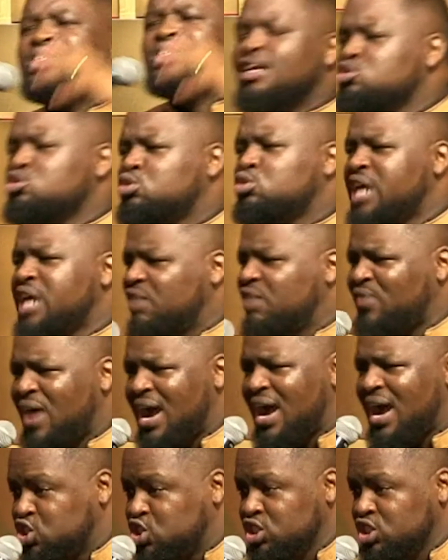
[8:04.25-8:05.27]
than you could ever
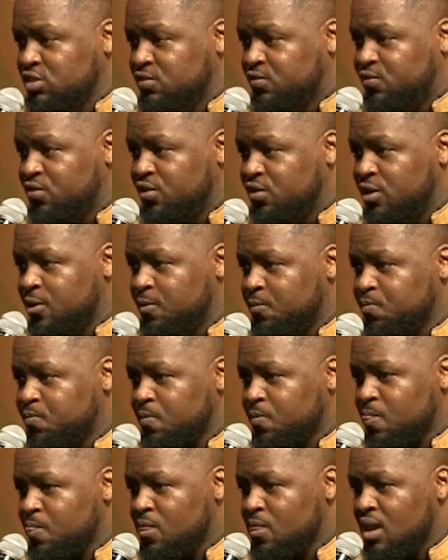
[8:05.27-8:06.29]
achieve
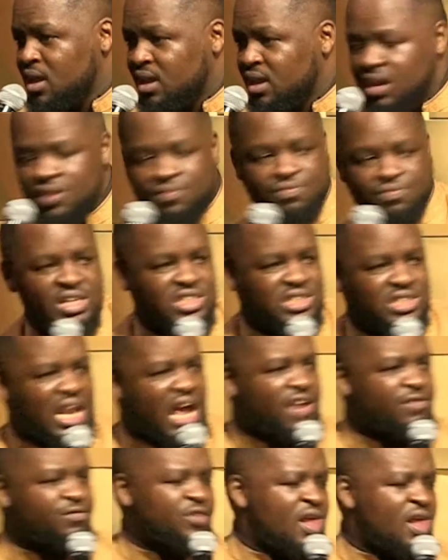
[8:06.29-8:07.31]
in this
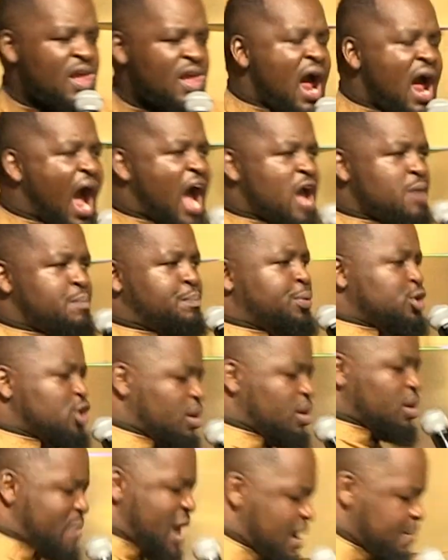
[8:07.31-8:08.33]
life. I put
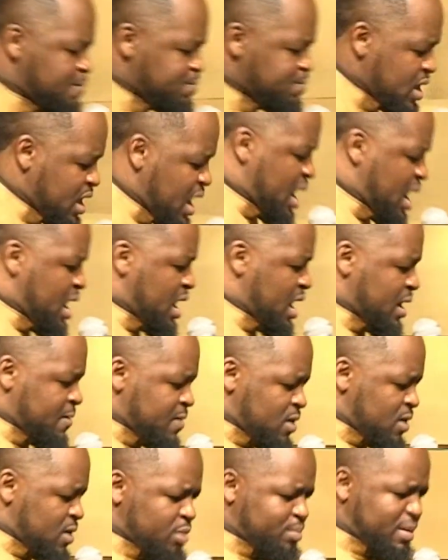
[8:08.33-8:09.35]
on my uh, uh,
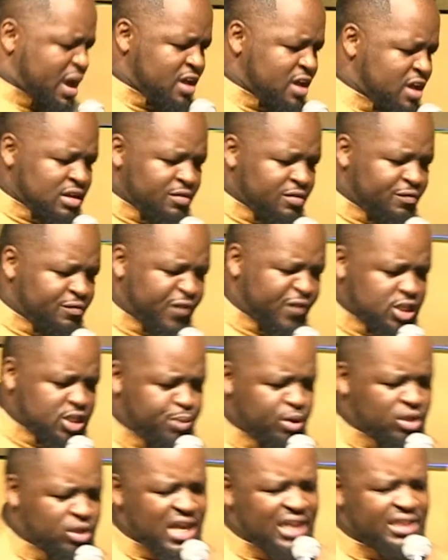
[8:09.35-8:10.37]
on my
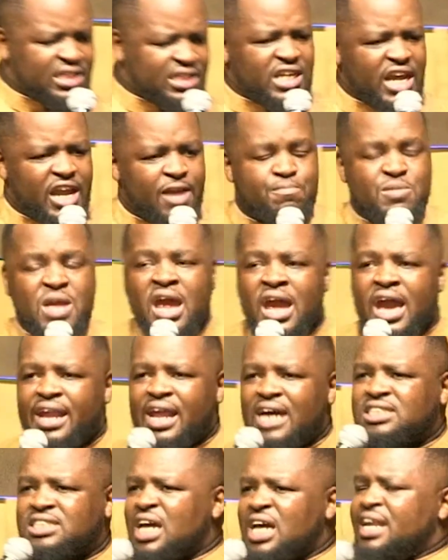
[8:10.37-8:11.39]
Facebook the other day, and
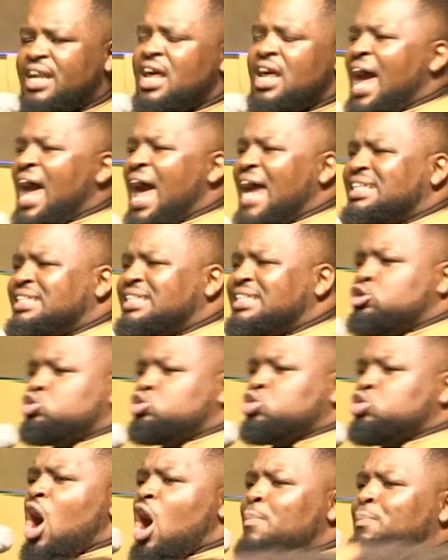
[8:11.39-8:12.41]
I said, at the
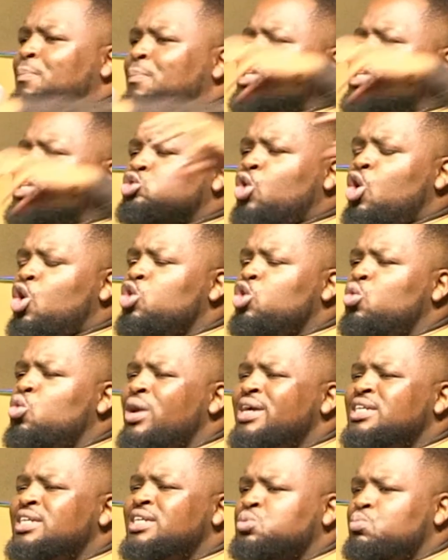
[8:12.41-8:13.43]
top is
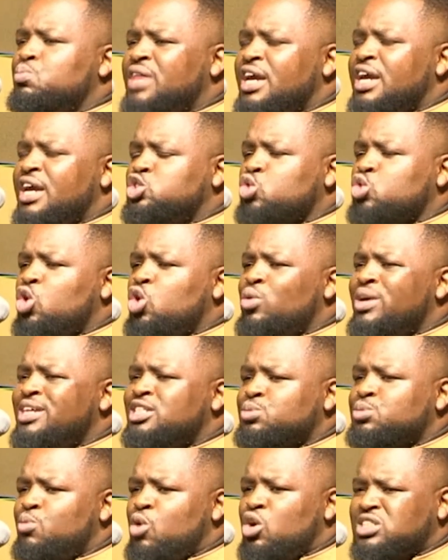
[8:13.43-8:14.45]
always there is
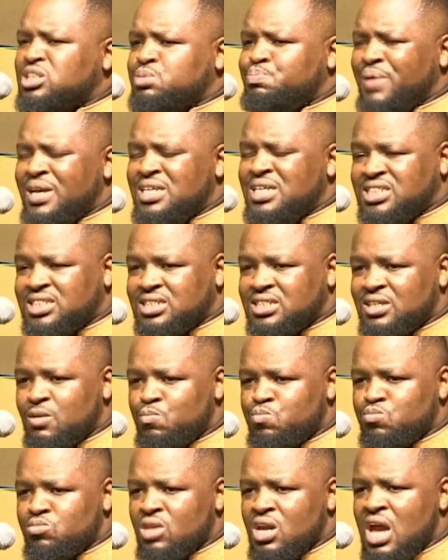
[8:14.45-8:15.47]
always more space.
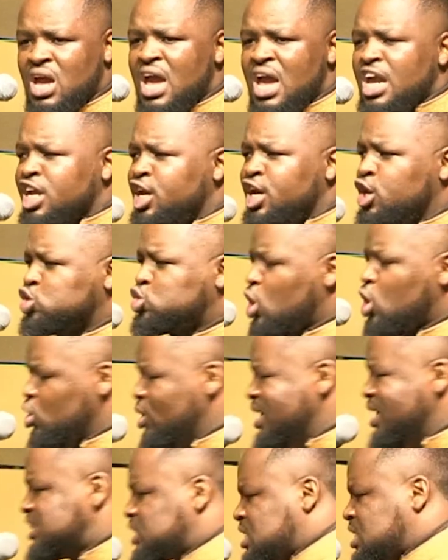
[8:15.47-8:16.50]
It is
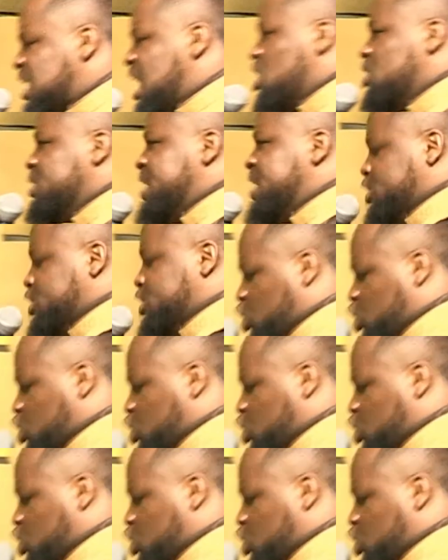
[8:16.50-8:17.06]
always crowded